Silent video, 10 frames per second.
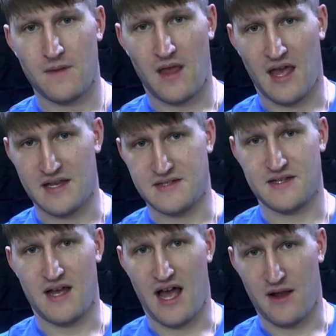and
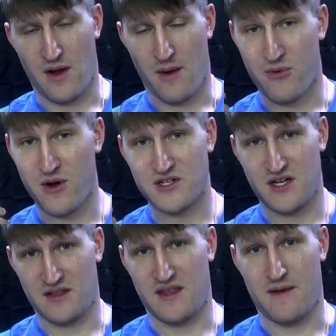I
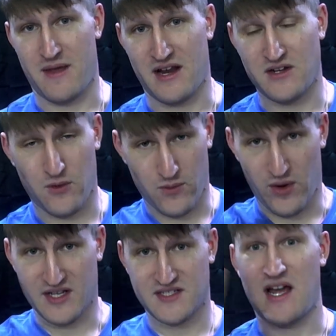appreciate them, and I don't
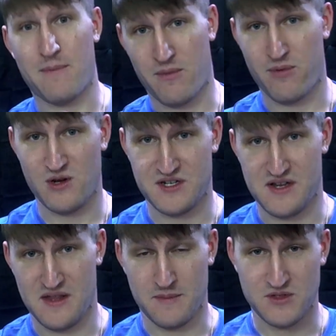want to stop
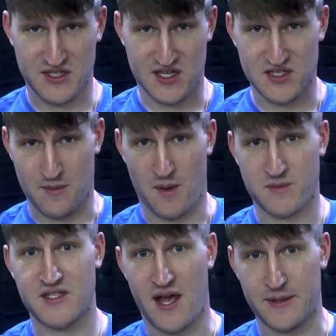appreciating them just because I'm
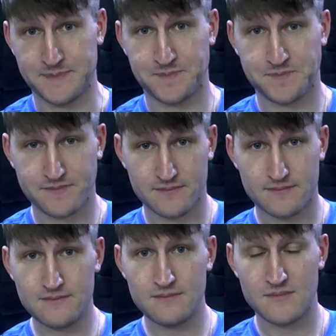upset.
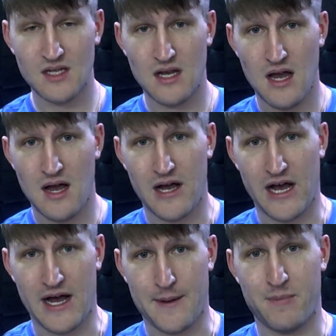
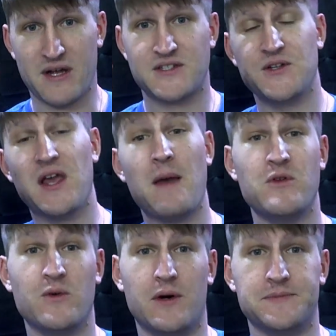But to Gabe
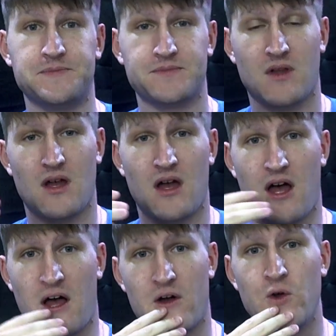Newell,
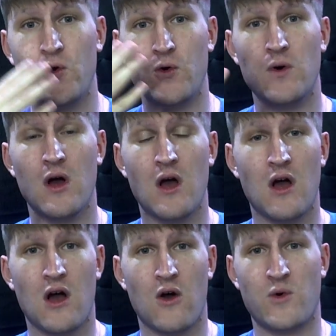who
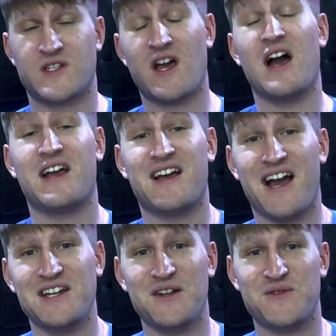was
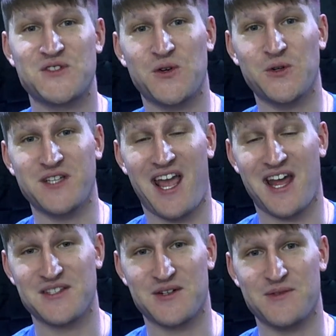kind enough soul to
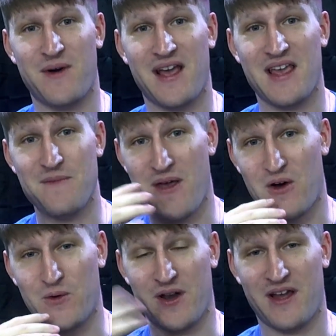answer my
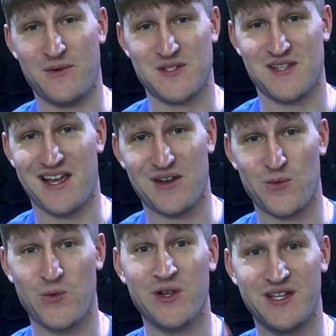email when I was like
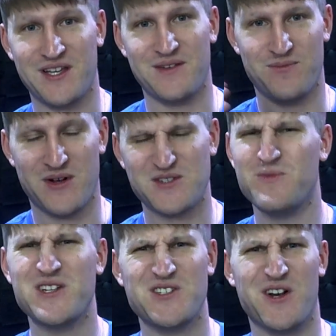really
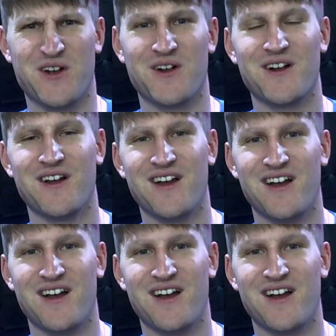much younger,